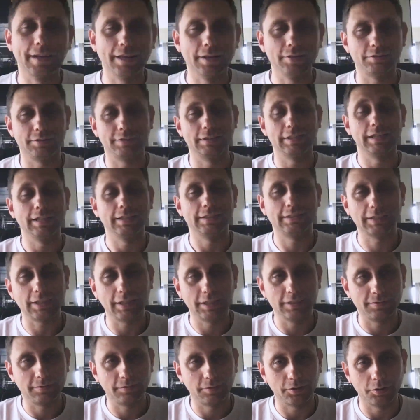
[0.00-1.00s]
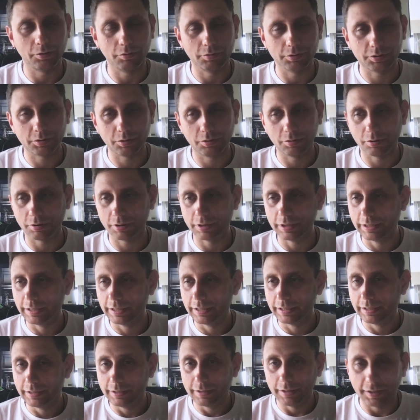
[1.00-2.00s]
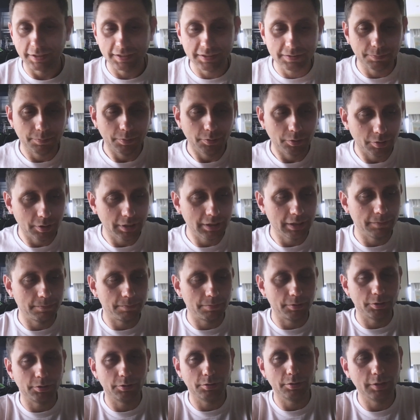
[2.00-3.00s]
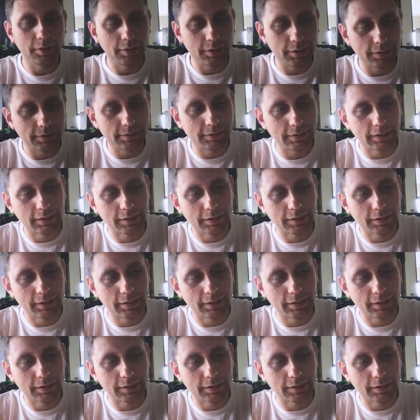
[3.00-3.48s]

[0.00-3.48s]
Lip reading: interesting insights for those who are exploring opportunities,